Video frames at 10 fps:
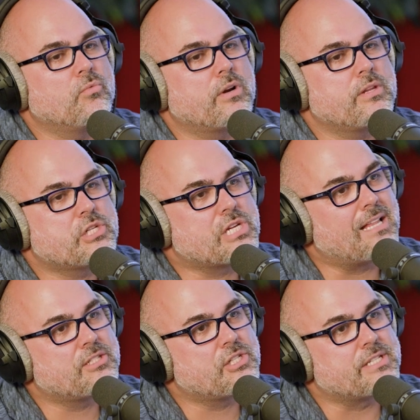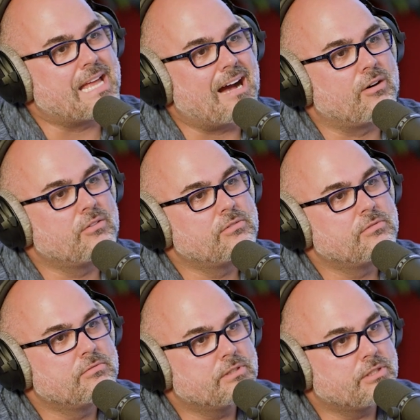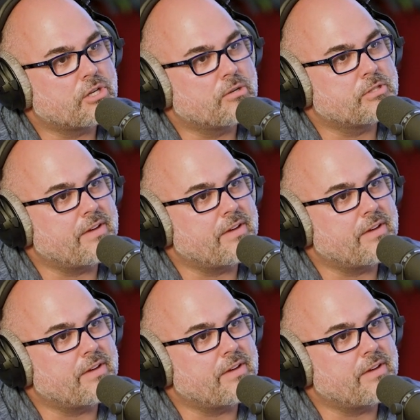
what are the challenges now in terms